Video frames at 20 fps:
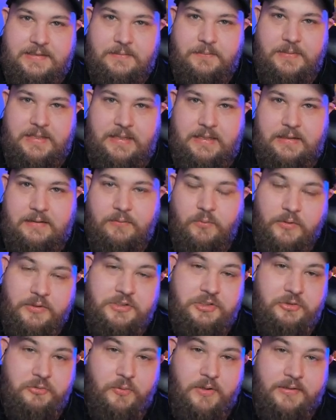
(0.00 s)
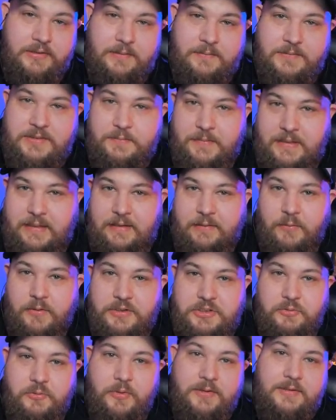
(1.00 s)
to be what you want them to be and
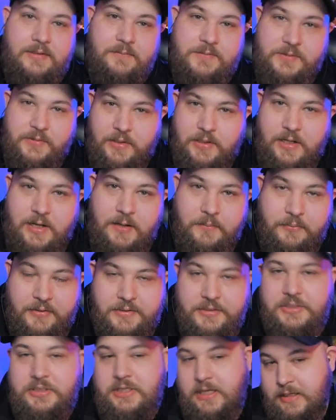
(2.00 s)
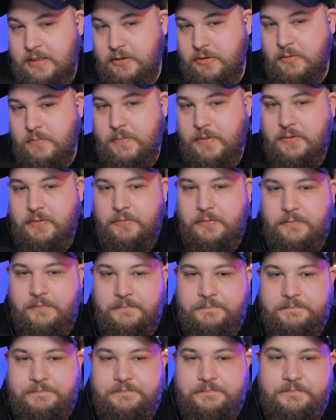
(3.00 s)
what you want them to accomplish in your build.
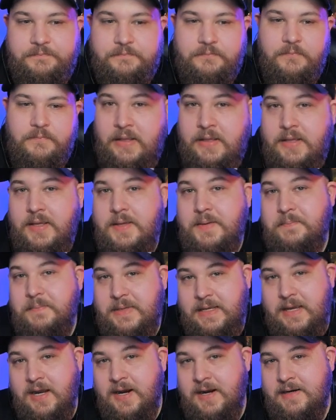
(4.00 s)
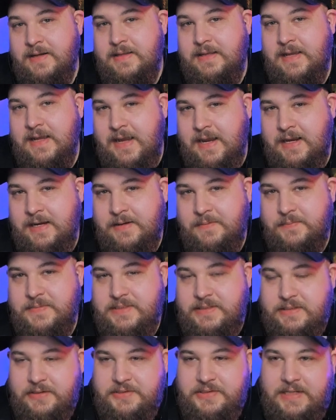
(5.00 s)
Beyond the
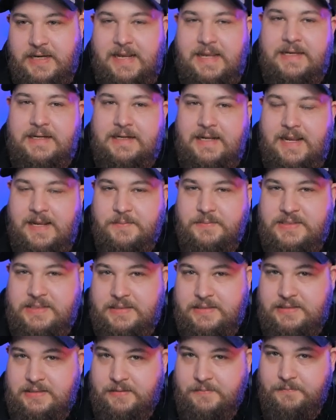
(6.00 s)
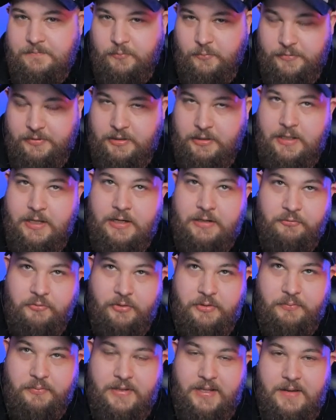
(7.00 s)
items, there's an in-game system with a lot of
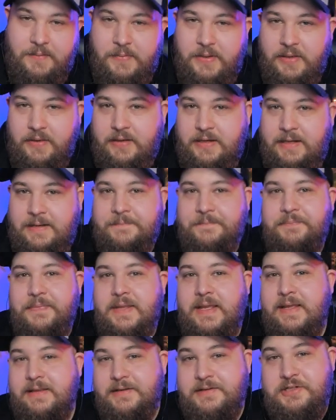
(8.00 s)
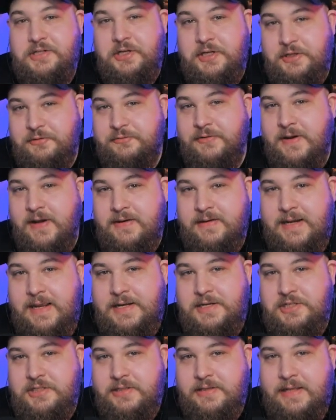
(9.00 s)
replayability. There's a good
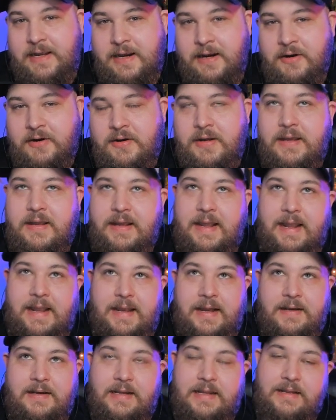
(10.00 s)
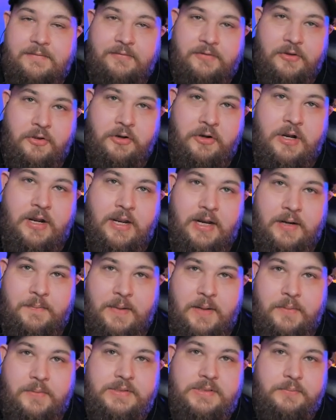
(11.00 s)
foundation there, and even though you're not going to
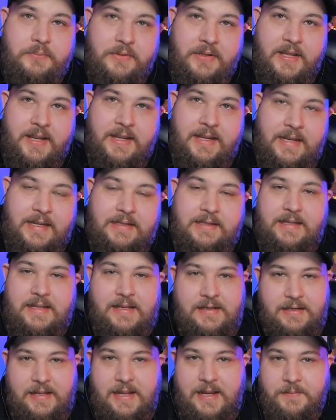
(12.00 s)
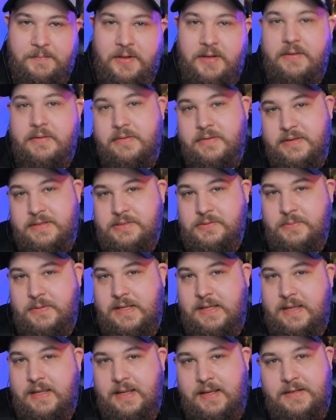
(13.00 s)
be able to play in the in-game this
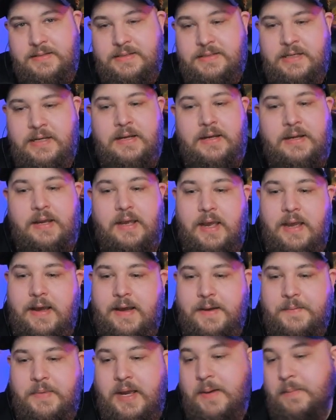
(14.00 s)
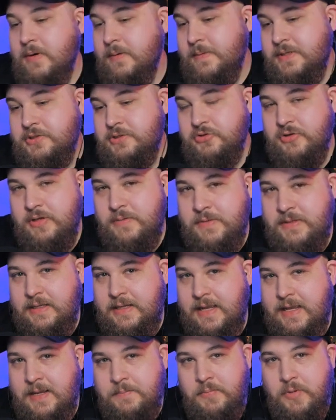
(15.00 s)
weekend, I'm going to be streaming the
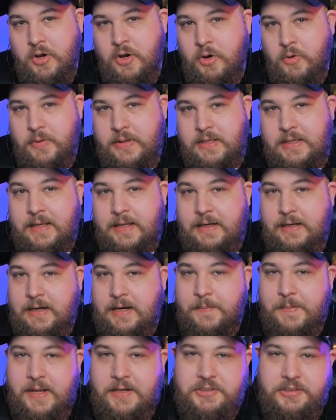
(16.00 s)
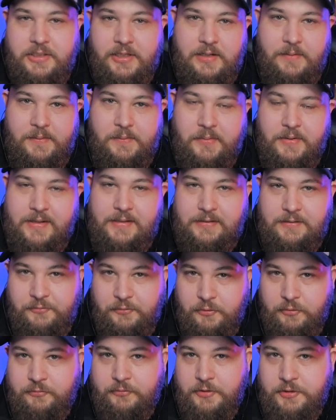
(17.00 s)
game all weekend, and I'm actually going to be playing the
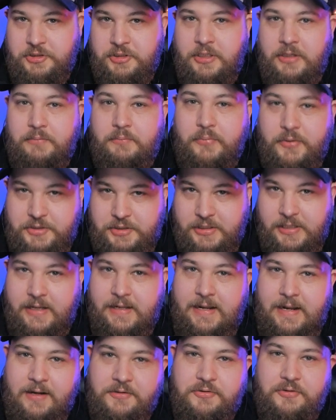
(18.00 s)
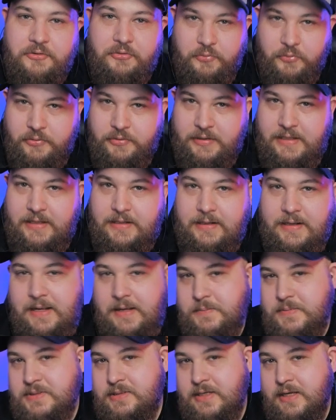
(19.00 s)
full version, pushing a character through the
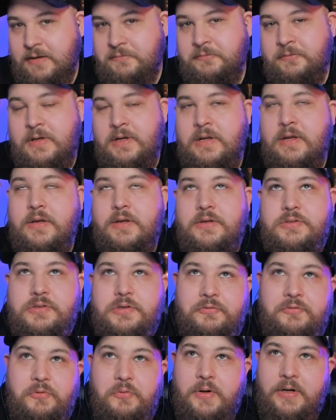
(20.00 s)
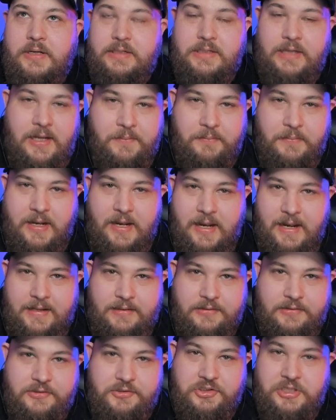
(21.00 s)
in-game stuff. So if you wanted to come by
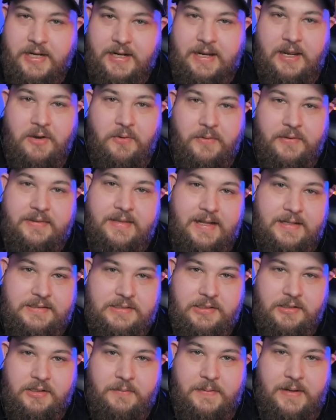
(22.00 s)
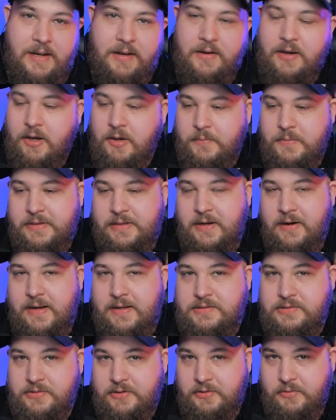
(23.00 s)
and check out what that's all about, I'll be there
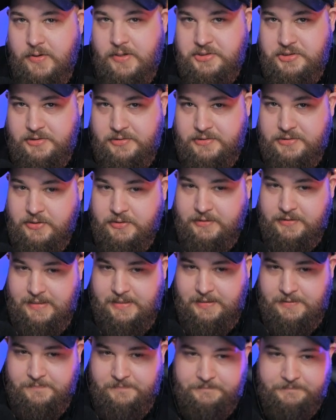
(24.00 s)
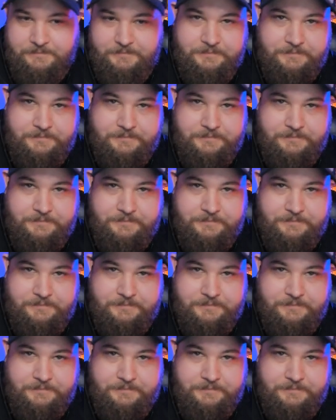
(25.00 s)
answering questions all day.